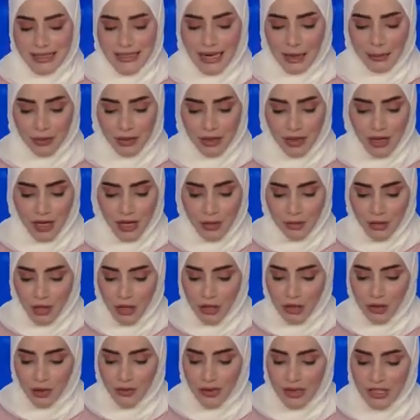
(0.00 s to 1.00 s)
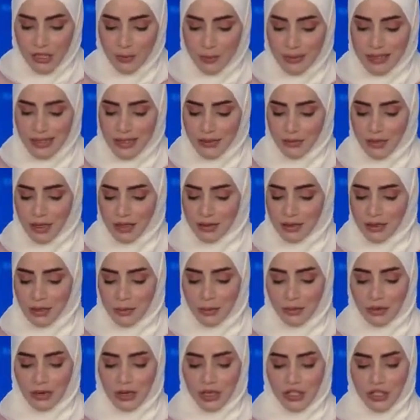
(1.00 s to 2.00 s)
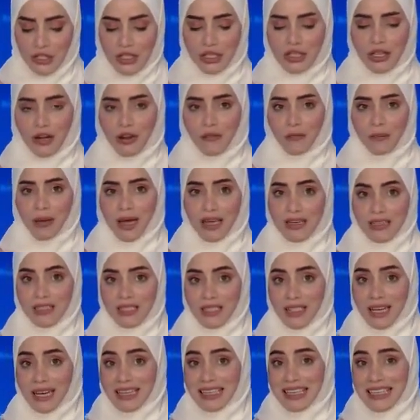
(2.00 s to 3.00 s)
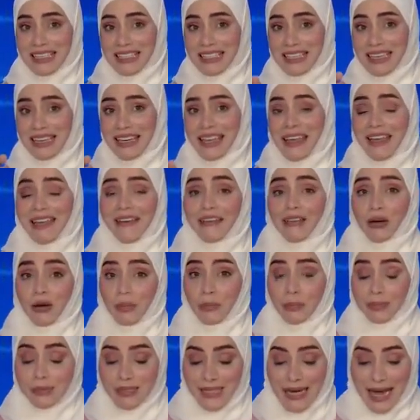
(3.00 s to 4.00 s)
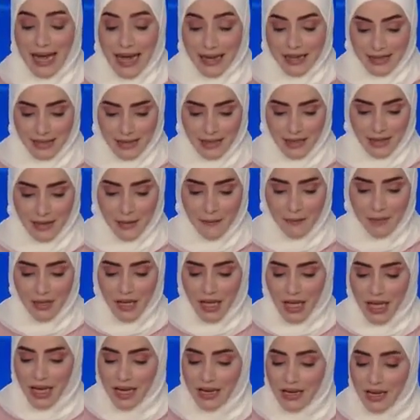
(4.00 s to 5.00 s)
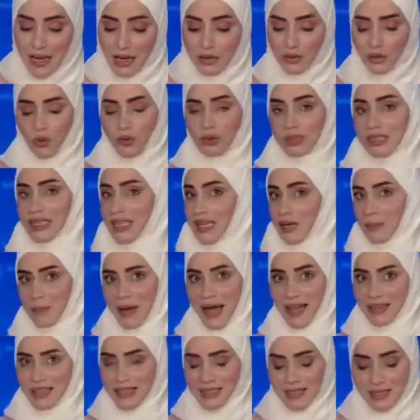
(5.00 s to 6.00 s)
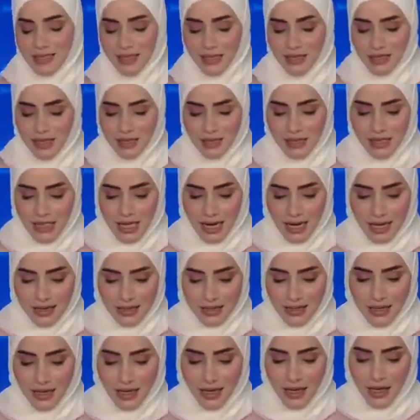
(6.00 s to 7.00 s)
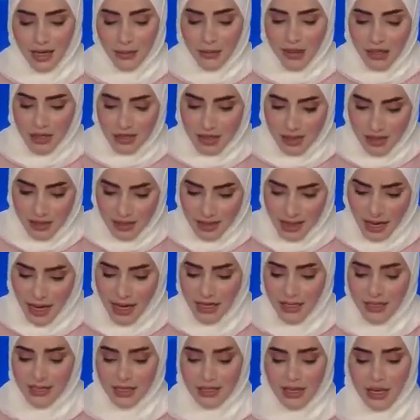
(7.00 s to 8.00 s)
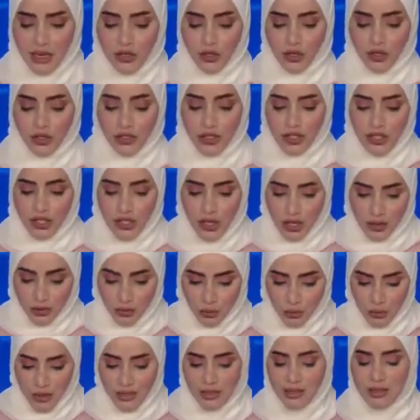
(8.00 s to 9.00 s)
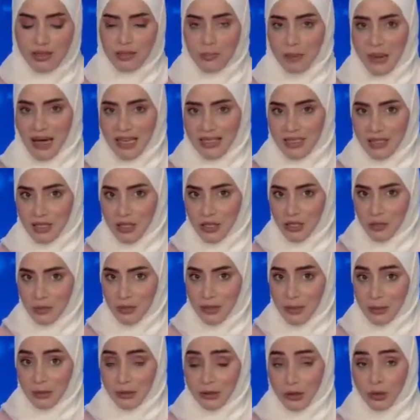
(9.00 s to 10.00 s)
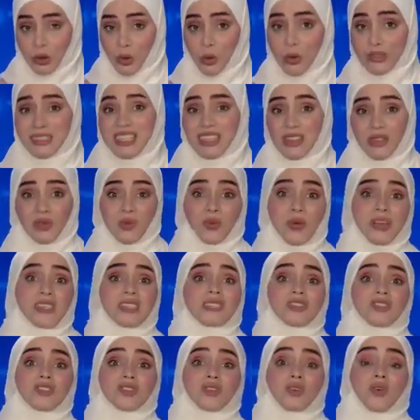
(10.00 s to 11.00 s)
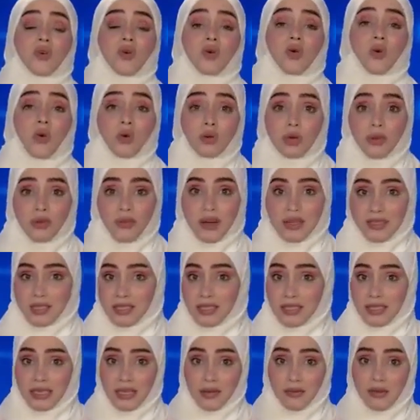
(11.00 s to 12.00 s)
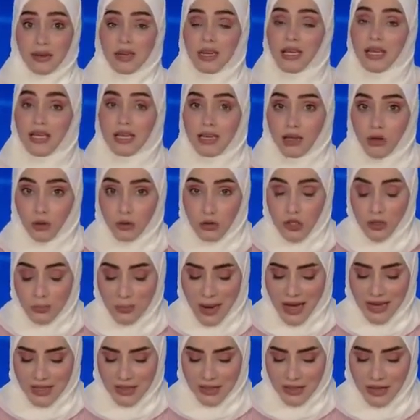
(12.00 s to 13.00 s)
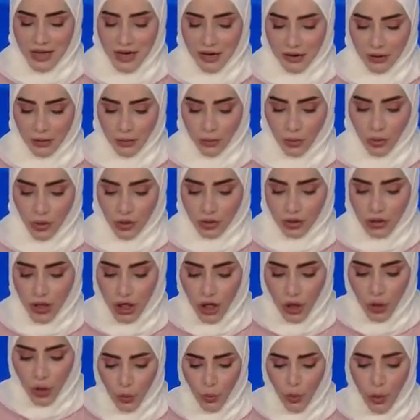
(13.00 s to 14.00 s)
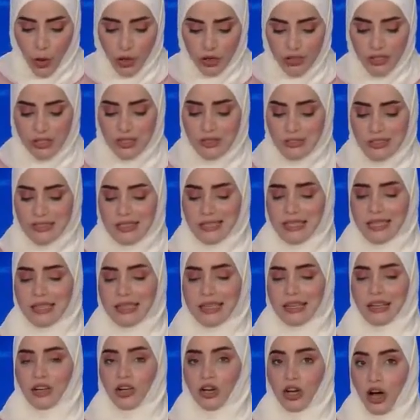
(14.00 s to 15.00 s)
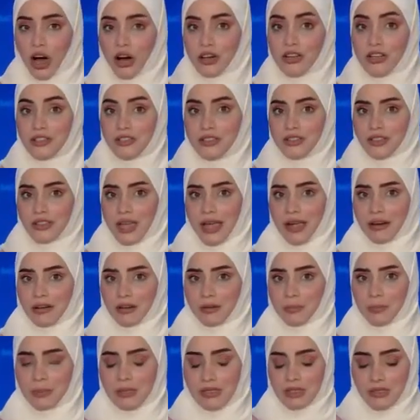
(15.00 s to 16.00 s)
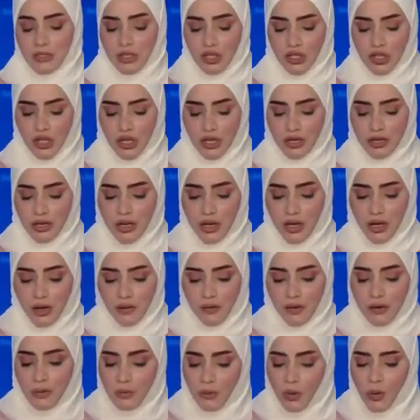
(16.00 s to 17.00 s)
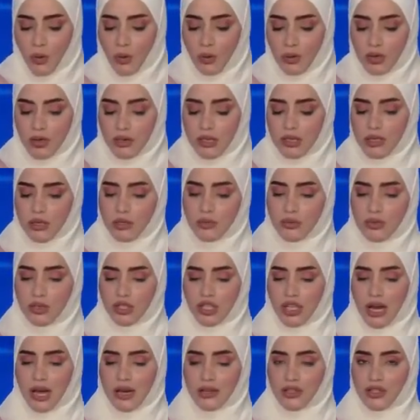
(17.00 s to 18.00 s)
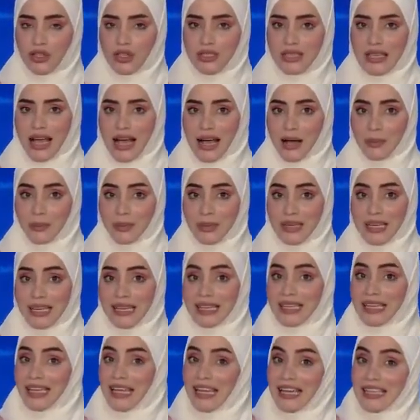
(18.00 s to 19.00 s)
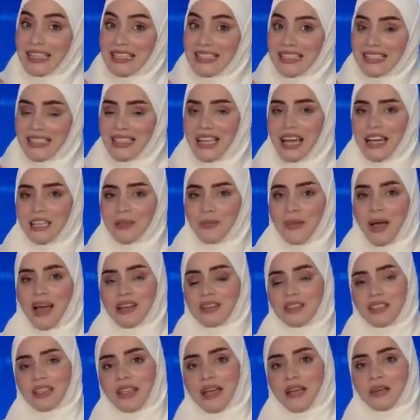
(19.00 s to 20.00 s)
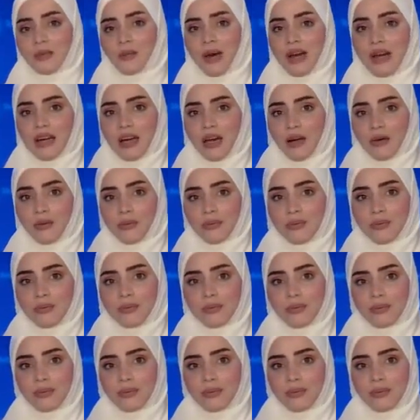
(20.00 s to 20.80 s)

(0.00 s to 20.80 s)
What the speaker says: depth because of his belief that the liberation of Palestine is an Arab task and not only a Palestinian task, because the Zionist danger does not threaten the Palestinian people alone, it threatens all of us and even goes past the Arab world. Where do you see the current Arab position from all the new changes happening inside Palestine right now?